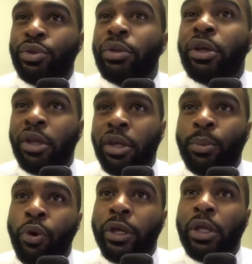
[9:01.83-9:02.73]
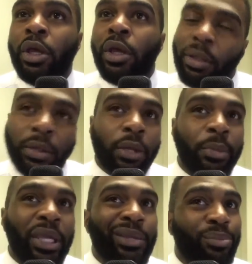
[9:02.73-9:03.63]
2:30 in the morning. You know what I
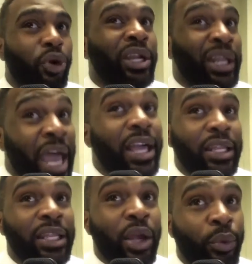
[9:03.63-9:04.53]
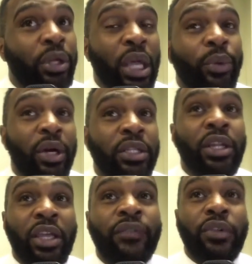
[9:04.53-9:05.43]
mean? More than likely they were under
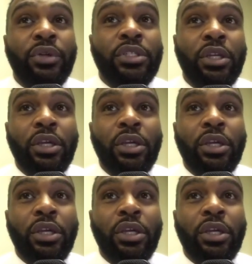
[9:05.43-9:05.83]
the influence.